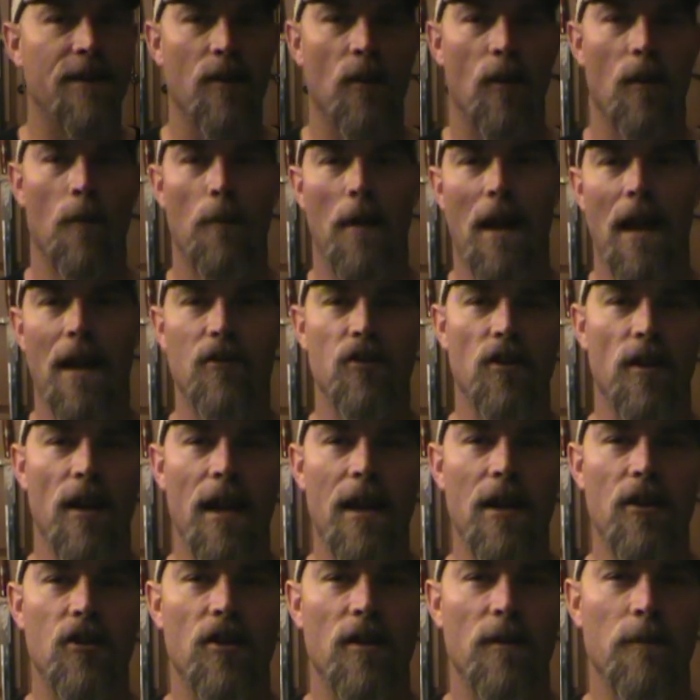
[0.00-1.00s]
their
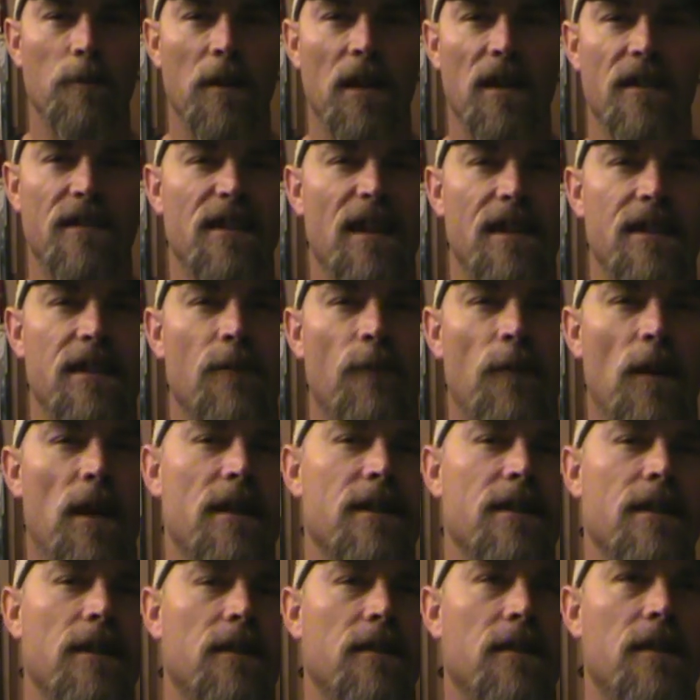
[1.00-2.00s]
imagination, because let's
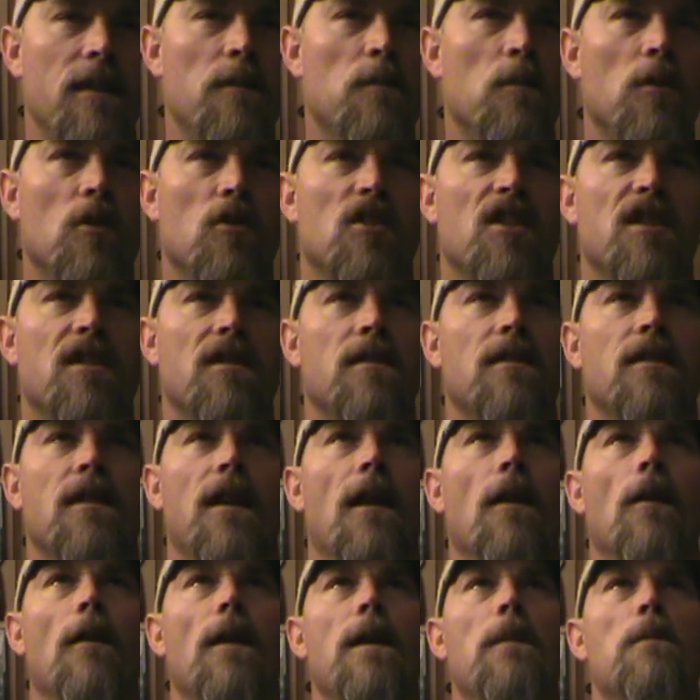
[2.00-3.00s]
face it, the most
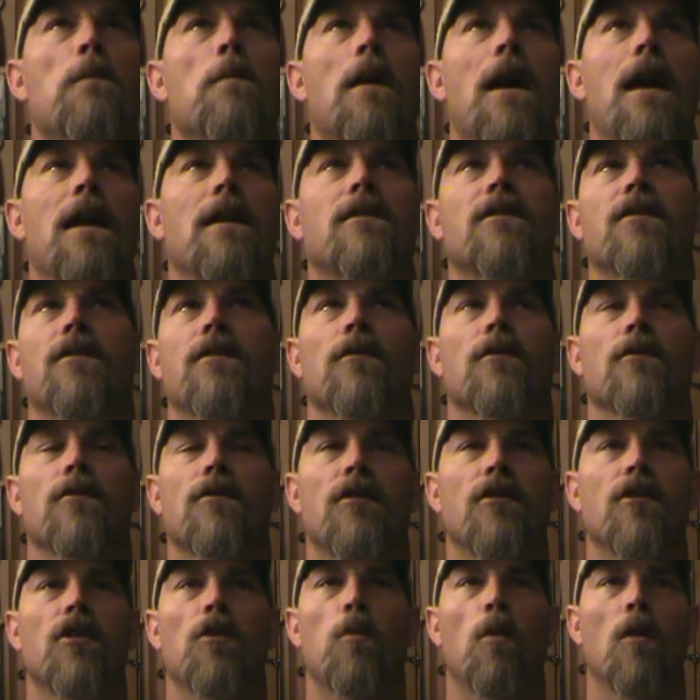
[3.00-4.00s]
scary
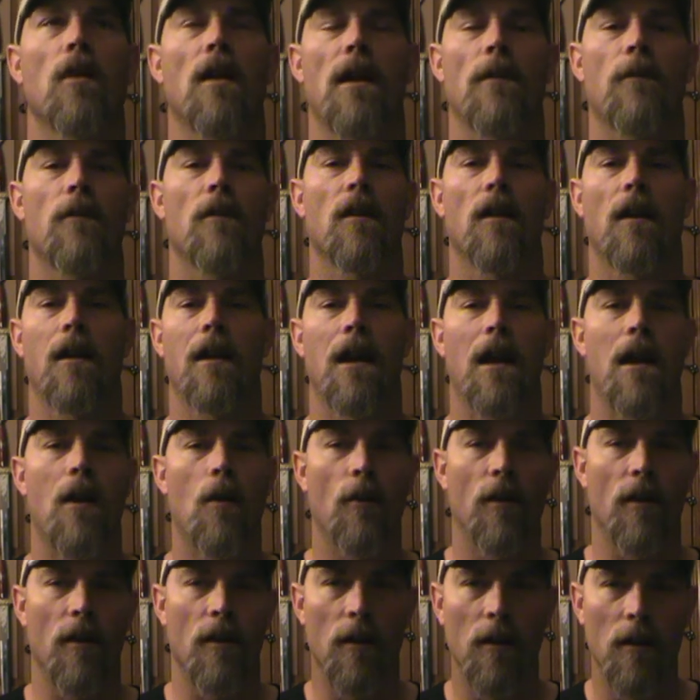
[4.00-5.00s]
monsters you will ever
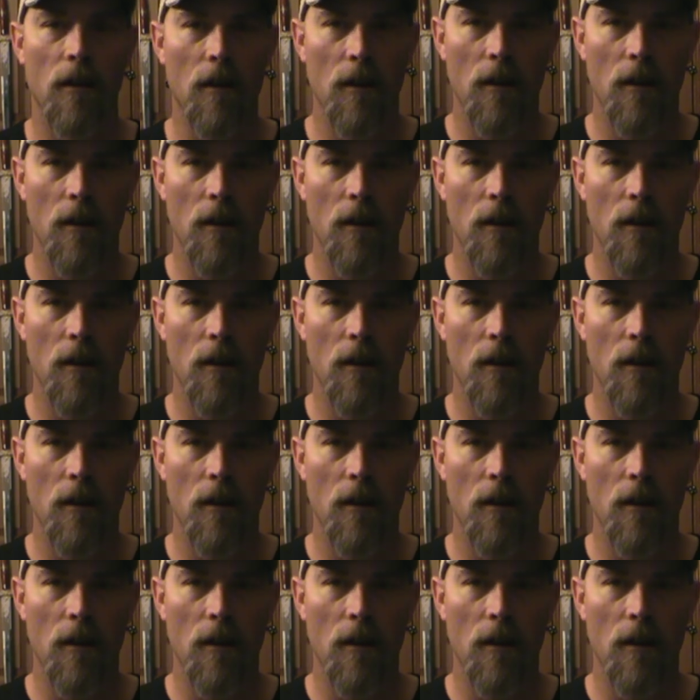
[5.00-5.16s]
encounter